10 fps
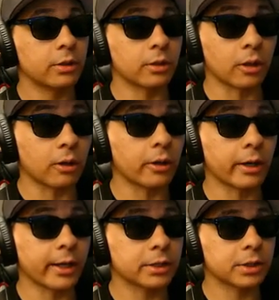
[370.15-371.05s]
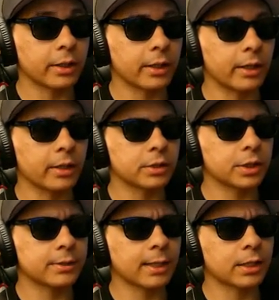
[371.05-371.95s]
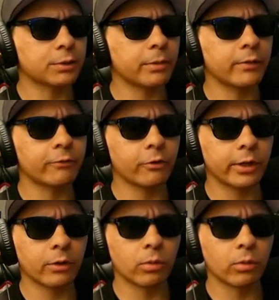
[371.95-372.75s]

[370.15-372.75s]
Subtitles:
the heart, actually, and she's actually being free,